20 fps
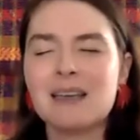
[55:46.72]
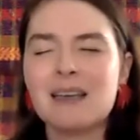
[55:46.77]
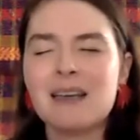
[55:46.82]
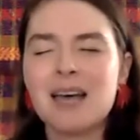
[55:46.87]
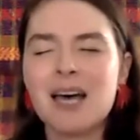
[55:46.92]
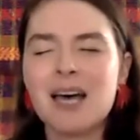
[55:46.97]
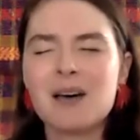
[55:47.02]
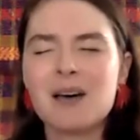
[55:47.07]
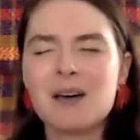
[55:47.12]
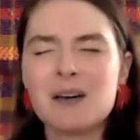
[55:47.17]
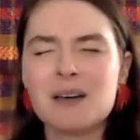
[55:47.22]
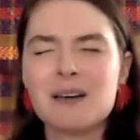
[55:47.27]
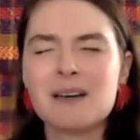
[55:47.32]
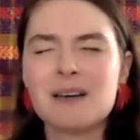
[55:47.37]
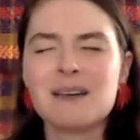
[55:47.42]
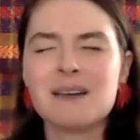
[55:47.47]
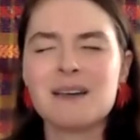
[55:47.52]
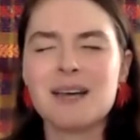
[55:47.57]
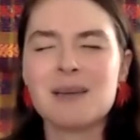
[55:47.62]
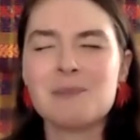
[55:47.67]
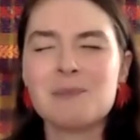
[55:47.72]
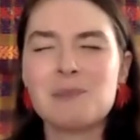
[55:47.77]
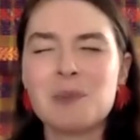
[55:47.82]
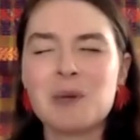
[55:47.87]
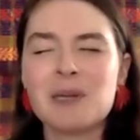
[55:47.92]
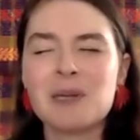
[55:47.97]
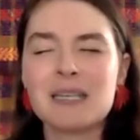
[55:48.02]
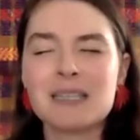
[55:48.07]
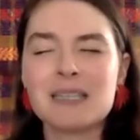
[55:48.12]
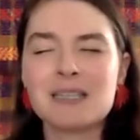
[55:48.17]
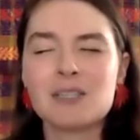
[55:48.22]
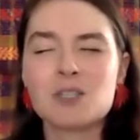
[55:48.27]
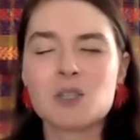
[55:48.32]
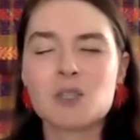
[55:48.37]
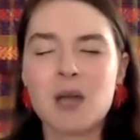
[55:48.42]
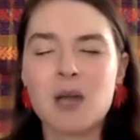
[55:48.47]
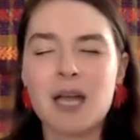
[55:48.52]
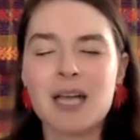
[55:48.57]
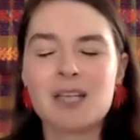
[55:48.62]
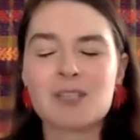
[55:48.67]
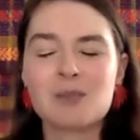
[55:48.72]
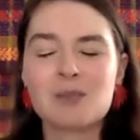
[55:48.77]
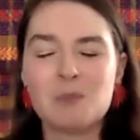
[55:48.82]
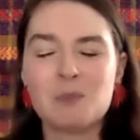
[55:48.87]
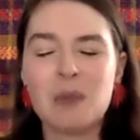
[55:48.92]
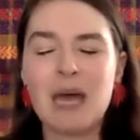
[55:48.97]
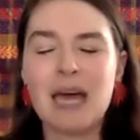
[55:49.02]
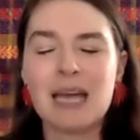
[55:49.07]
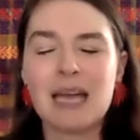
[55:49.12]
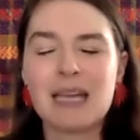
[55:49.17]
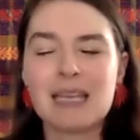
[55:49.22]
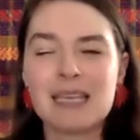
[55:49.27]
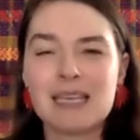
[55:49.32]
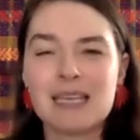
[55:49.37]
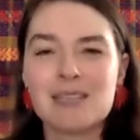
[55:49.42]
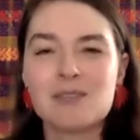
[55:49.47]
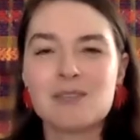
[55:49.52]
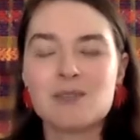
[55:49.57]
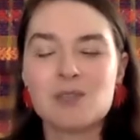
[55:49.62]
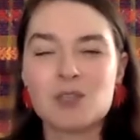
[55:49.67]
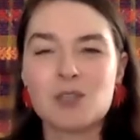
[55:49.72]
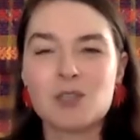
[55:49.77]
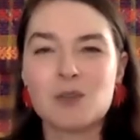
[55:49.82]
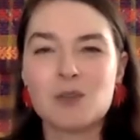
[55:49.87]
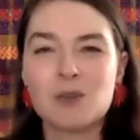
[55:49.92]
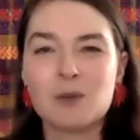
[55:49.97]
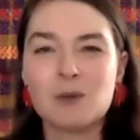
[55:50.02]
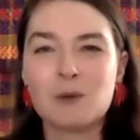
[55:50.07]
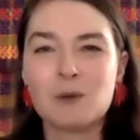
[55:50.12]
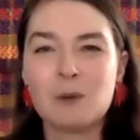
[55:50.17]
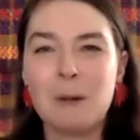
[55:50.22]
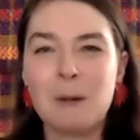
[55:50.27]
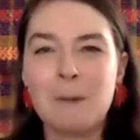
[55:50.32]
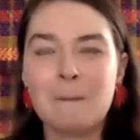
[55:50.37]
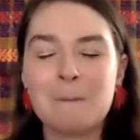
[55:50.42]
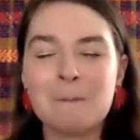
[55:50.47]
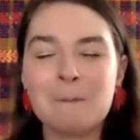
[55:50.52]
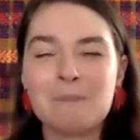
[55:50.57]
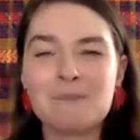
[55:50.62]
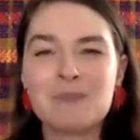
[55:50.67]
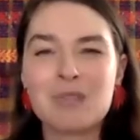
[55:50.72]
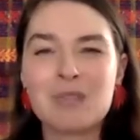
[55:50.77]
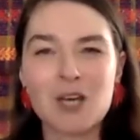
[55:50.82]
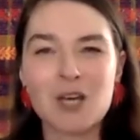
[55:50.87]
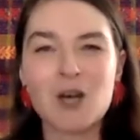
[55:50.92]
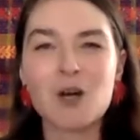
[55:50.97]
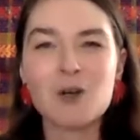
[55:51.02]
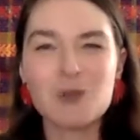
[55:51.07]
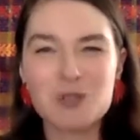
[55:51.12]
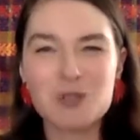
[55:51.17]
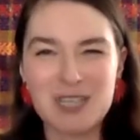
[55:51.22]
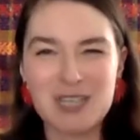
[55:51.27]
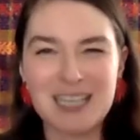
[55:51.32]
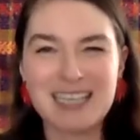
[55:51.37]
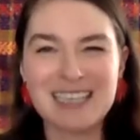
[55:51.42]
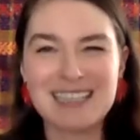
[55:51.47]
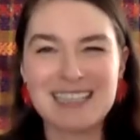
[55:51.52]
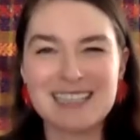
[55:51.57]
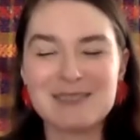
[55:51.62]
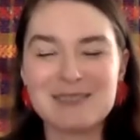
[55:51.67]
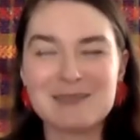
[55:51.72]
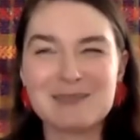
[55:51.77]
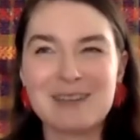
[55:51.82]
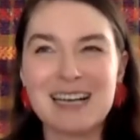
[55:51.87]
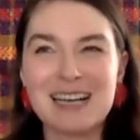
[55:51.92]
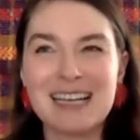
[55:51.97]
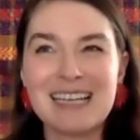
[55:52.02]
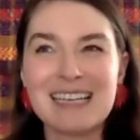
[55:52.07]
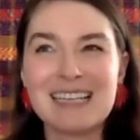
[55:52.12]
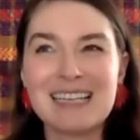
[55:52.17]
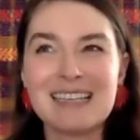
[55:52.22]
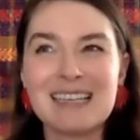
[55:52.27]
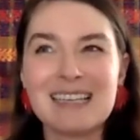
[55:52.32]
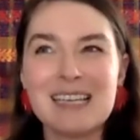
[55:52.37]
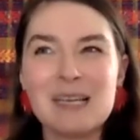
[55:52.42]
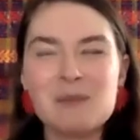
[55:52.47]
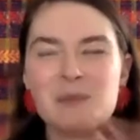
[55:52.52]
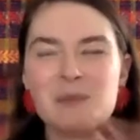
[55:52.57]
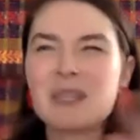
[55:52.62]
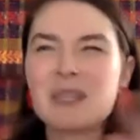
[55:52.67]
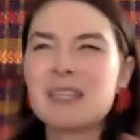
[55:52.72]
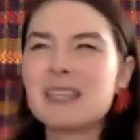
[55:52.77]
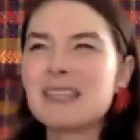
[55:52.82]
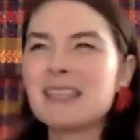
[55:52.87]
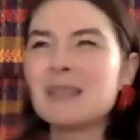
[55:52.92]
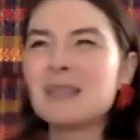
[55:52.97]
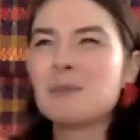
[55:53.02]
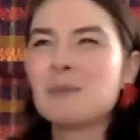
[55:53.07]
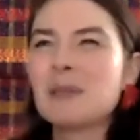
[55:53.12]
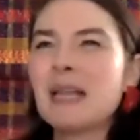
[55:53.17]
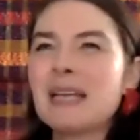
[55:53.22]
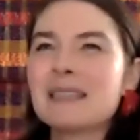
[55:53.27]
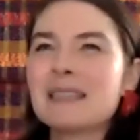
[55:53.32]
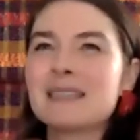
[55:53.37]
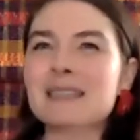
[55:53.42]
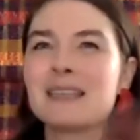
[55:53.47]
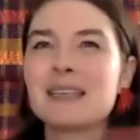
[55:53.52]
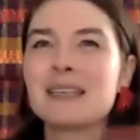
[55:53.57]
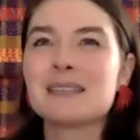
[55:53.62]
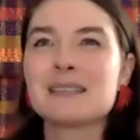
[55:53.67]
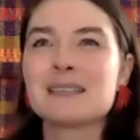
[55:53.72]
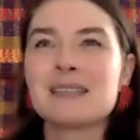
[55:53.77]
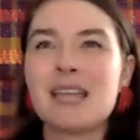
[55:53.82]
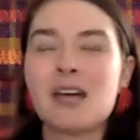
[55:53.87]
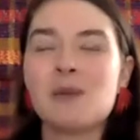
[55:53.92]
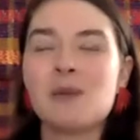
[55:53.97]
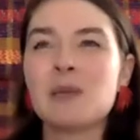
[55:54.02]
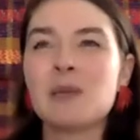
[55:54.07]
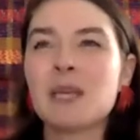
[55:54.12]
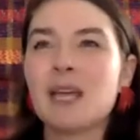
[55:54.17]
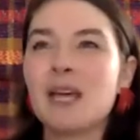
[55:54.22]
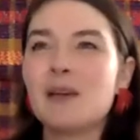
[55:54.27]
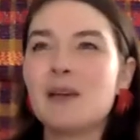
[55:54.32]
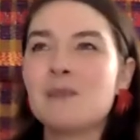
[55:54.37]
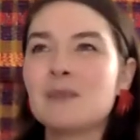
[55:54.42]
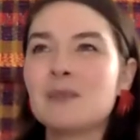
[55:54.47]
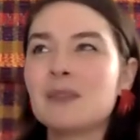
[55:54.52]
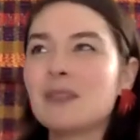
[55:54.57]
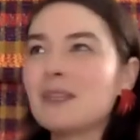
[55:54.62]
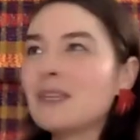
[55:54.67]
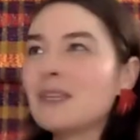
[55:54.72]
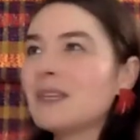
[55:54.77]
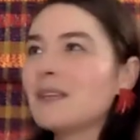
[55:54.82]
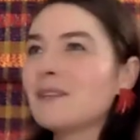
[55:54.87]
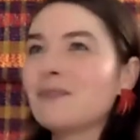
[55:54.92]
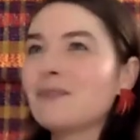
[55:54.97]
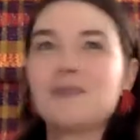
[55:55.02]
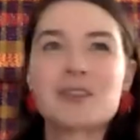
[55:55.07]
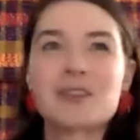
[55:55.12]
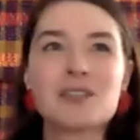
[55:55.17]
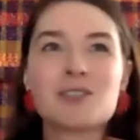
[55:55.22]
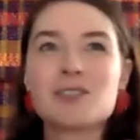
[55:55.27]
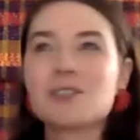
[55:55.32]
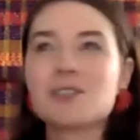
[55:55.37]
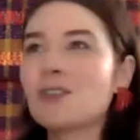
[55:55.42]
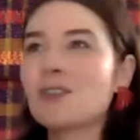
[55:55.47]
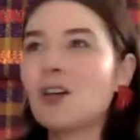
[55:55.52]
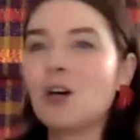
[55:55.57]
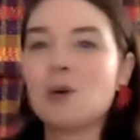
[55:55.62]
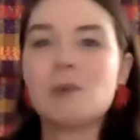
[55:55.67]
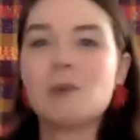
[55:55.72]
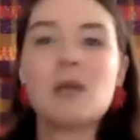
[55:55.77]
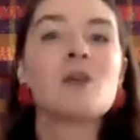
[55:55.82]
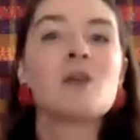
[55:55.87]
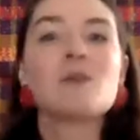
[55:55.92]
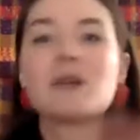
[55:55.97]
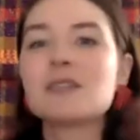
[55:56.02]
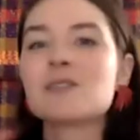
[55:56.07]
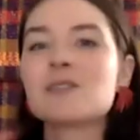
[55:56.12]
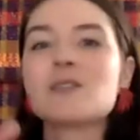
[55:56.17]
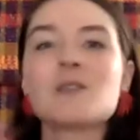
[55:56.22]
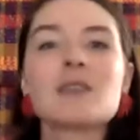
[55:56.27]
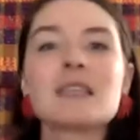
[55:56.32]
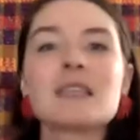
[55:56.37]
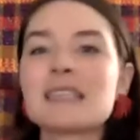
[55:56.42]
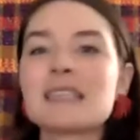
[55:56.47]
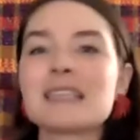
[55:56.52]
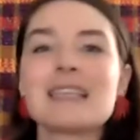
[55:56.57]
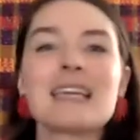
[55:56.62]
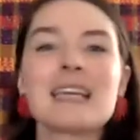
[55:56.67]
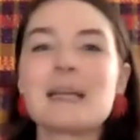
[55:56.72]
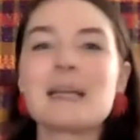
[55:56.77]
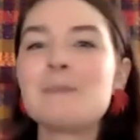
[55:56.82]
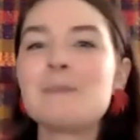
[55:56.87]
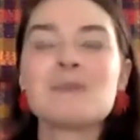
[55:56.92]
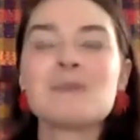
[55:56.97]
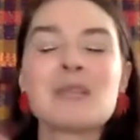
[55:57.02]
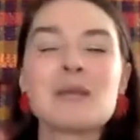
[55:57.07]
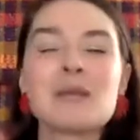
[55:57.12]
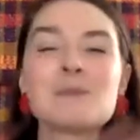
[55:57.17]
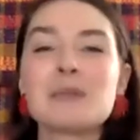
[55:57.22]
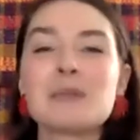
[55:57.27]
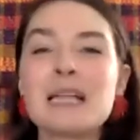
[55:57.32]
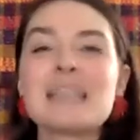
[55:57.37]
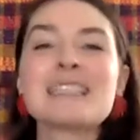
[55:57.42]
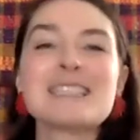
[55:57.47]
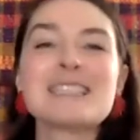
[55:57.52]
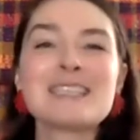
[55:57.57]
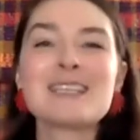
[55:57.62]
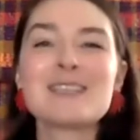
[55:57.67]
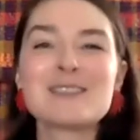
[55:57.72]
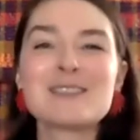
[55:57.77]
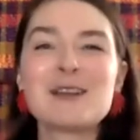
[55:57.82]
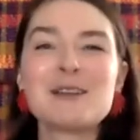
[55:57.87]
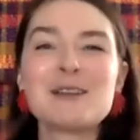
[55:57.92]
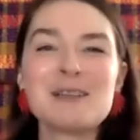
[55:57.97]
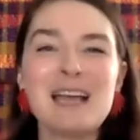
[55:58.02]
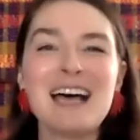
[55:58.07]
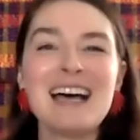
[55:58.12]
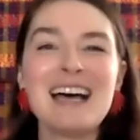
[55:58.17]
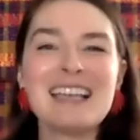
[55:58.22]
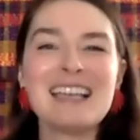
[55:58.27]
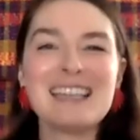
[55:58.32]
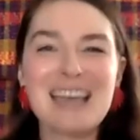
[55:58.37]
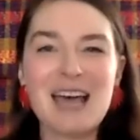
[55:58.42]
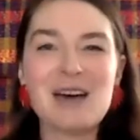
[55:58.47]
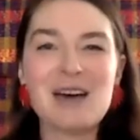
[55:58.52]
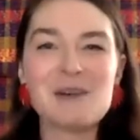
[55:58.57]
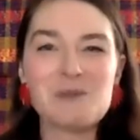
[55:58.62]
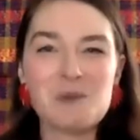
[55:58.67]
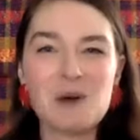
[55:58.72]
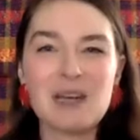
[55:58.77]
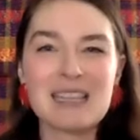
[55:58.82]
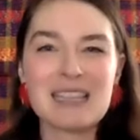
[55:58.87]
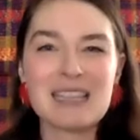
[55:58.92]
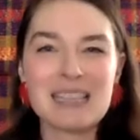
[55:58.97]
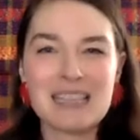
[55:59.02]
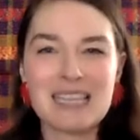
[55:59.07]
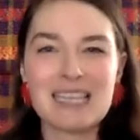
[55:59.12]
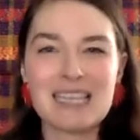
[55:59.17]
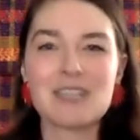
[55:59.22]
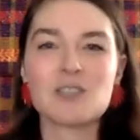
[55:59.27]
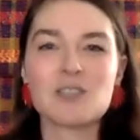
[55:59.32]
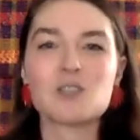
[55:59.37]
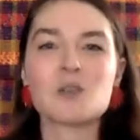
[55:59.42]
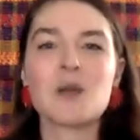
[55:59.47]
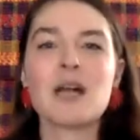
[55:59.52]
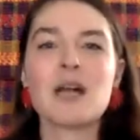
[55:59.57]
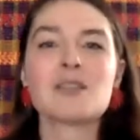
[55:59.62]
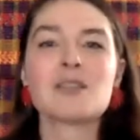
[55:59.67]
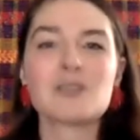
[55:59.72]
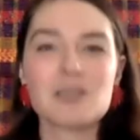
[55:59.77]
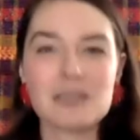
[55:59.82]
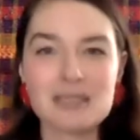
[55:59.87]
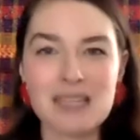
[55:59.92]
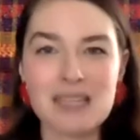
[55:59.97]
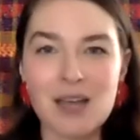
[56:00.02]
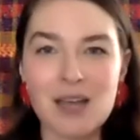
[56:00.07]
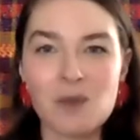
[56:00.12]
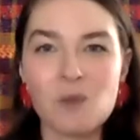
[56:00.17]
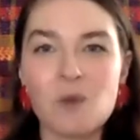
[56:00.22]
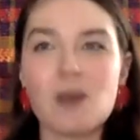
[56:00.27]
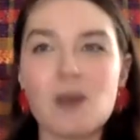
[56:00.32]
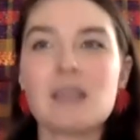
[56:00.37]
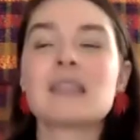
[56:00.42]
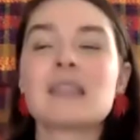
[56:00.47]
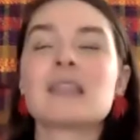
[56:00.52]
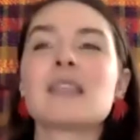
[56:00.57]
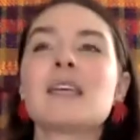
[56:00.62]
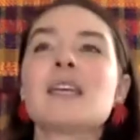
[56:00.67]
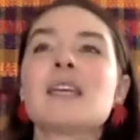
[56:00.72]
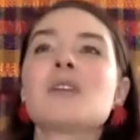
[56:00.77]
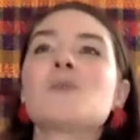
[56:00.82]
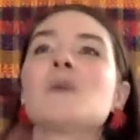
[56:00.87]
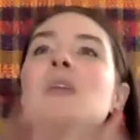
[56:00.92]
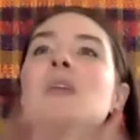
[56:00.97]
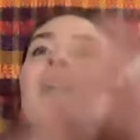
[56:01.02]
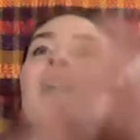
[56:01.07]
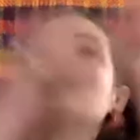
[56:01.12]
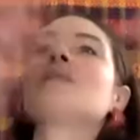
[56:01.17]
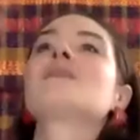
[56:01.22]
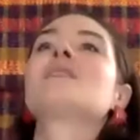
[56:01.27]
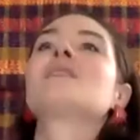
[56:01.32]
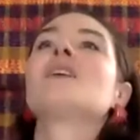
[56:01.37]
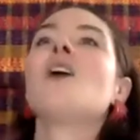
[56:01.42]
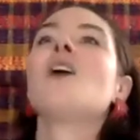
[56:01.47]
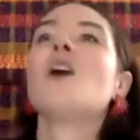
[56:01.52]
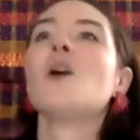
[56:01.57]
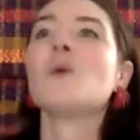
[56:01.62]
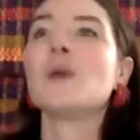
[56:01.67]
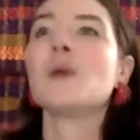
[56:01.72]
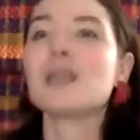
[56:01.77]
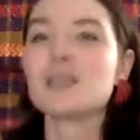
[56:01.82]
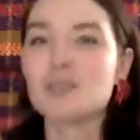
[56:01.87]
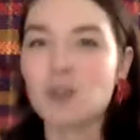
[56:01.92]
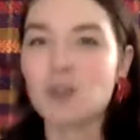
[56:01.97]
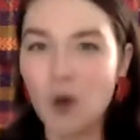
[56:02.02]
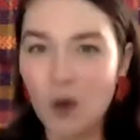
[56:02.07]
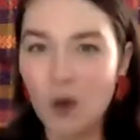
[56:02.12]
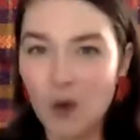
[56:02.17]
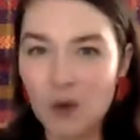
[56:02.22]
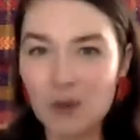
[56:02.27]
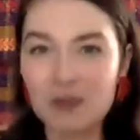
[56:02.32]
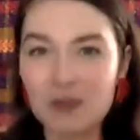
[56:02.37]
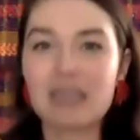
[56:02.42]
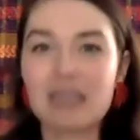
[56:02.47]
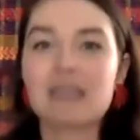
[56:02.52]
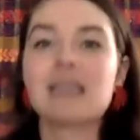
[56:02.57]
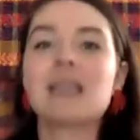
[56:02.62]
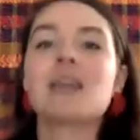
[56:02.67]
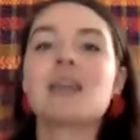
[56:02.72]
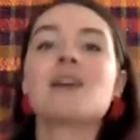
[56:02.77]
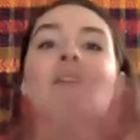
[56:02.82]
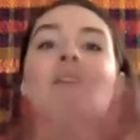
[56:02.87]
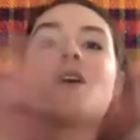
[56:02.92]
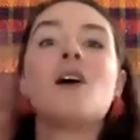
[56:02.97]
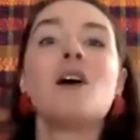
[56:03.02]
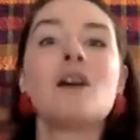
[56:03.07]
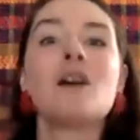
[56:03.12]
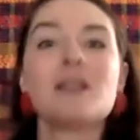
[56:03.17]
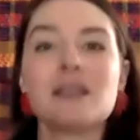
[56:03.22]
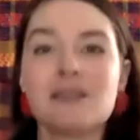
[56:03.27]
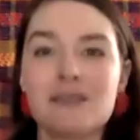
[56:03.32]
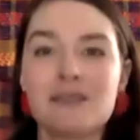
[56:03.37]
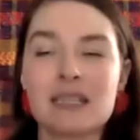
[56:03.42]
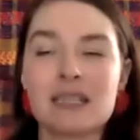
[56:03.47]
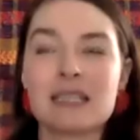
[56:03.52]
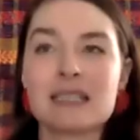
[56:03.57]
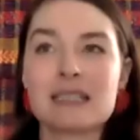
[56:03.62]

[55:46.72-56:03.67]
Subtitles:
oh, I'm putting the trash back into the ocean, right? But the plastic has now become the fish's home, right? So the like plastics are not that one thing. Trash is not one thing. We have to always hold that they are all of these